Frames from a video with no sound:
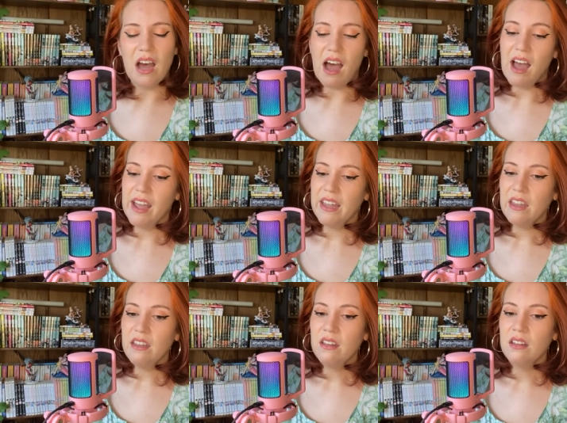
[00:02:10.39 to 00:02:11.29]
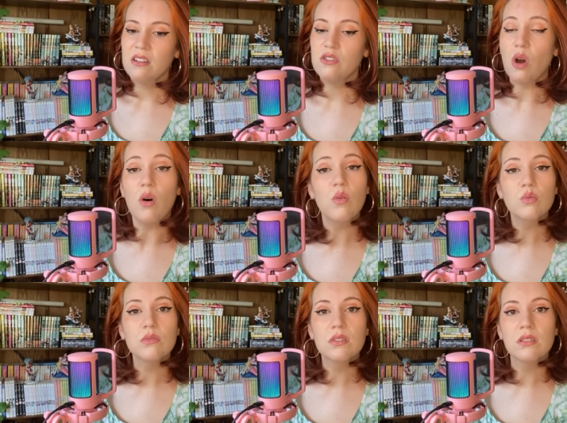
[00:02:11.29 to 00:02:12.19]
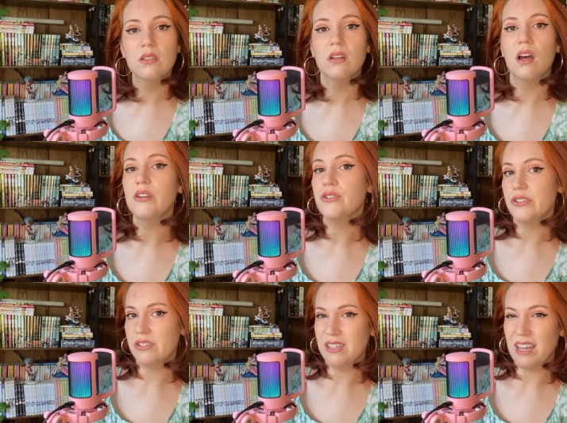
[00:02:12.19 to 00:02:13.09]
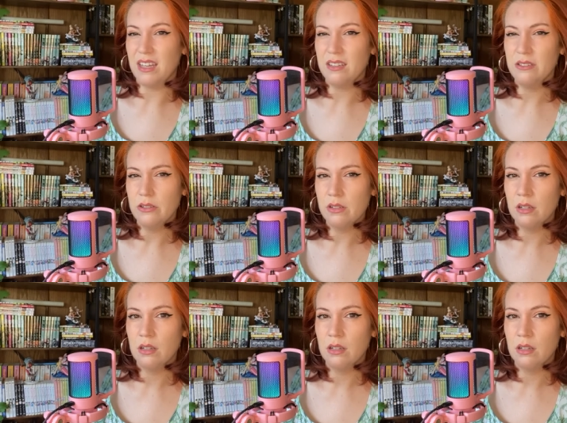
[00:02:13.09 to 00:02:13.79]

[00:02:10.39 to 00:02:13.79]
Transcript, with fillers: I don't understand